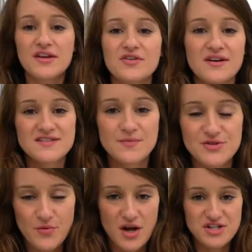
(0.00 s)
Thank you guys so
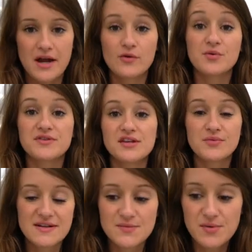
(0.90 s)
much for watching. I will put the
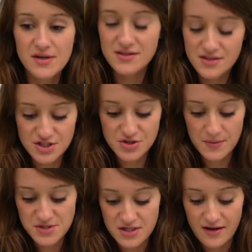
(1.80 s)
recipe in the
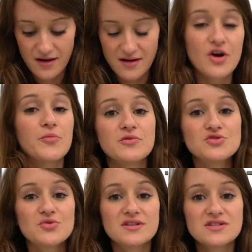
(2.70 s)
description and I hope you
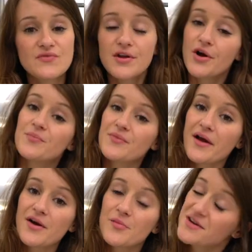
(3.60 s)
enjoyed this video.
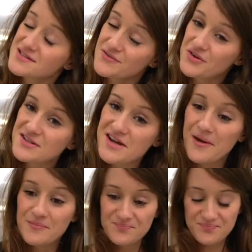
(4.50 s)
And I hope you guys have a great
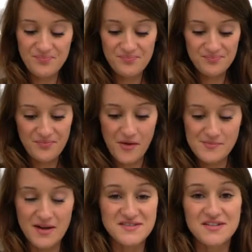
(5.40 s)
day.
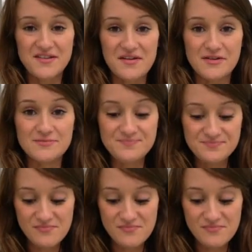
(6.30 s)
I'll see you later.